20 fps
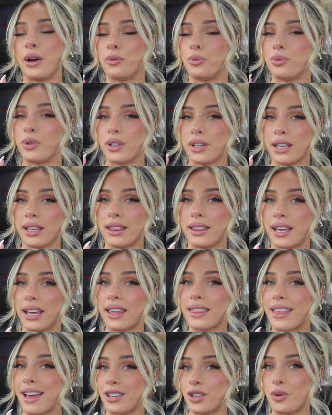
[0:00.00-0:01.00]
I really
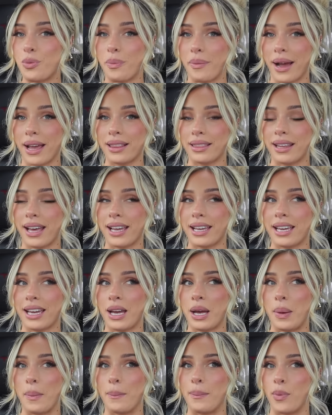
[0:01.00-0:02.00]
think that you might like
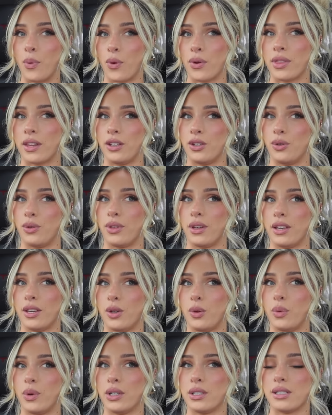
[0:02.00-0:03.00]
it more than you
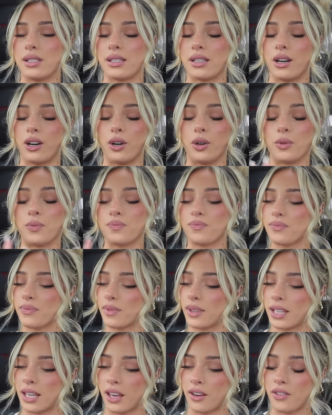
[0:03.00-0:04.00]
think you would. So
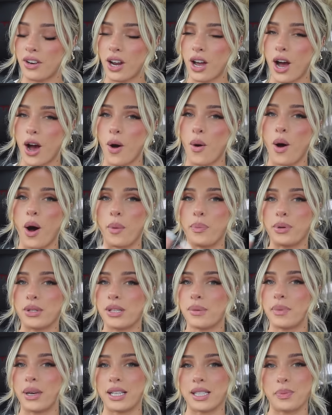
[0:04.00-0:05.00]
give it a go. I'll
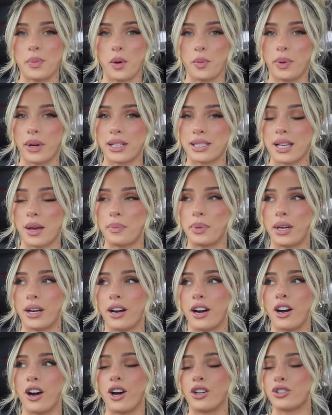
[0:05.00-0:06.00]
put some inspo pics up
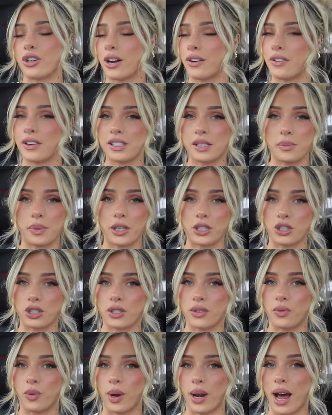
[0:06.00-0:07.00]
here. I'll try to find some
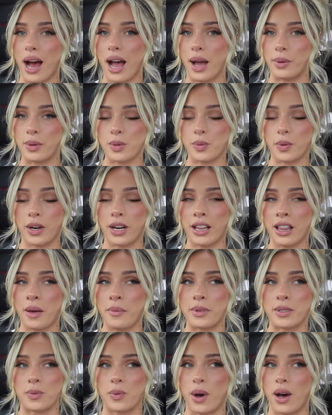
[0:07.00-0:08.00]
pictures of when I was wearing
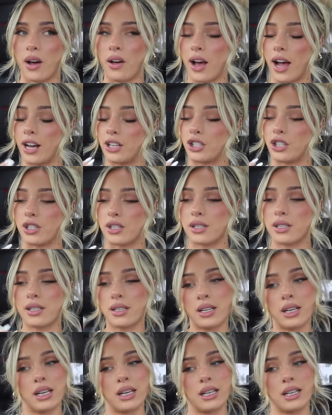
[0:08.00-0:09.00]
them as well. I
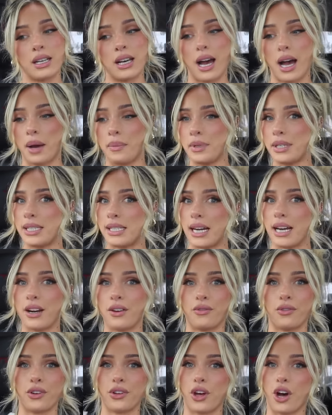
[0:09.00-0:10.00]
just, I'm a
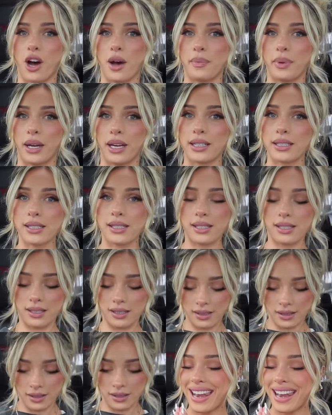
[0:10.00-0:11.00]
stan for the hot
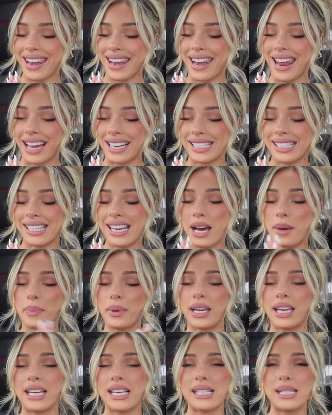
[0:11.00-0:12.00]
pants. Next up
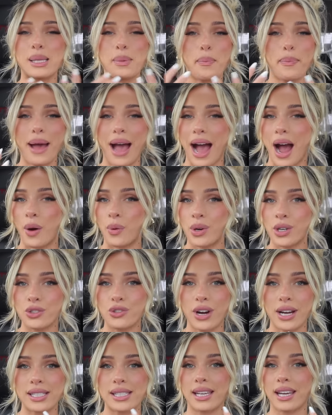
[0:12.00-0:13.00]
is power
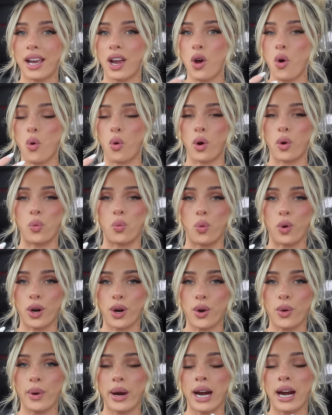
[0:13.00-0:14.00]
dressing or
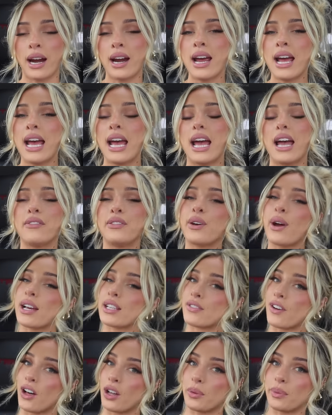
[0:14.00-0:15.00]
workwear. If you
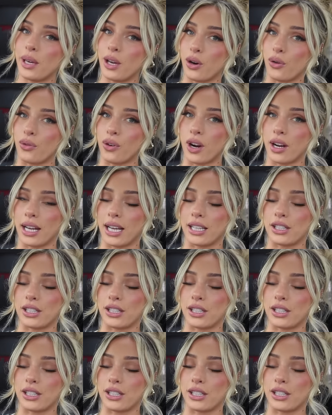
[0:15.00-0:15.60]
guys follow me over on